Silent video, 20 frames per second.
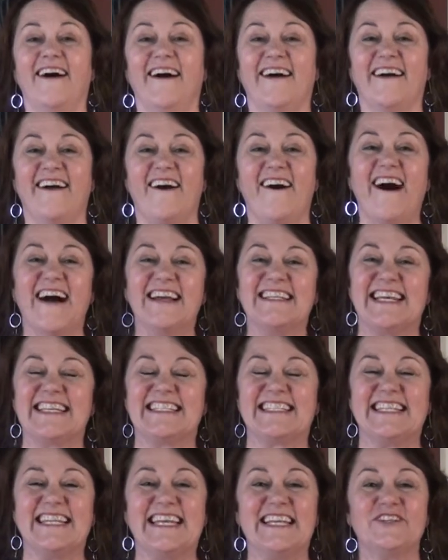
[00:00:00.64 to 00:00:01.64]
Hi
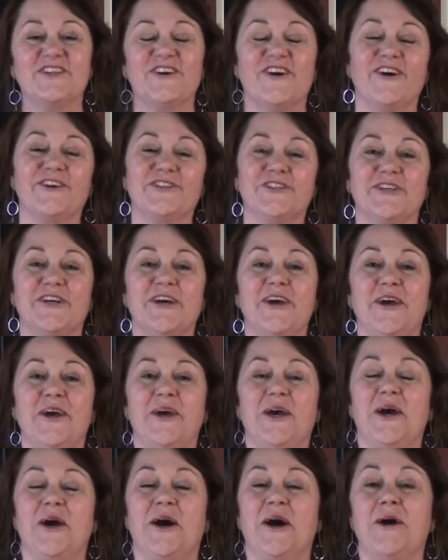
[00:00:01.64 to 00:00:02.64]
Destiny Church.
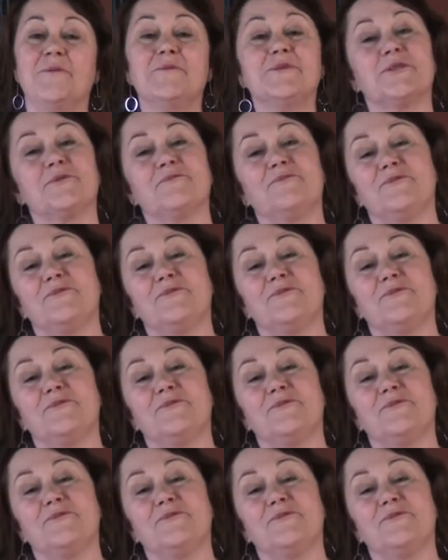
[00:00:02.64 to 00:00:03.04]
I'm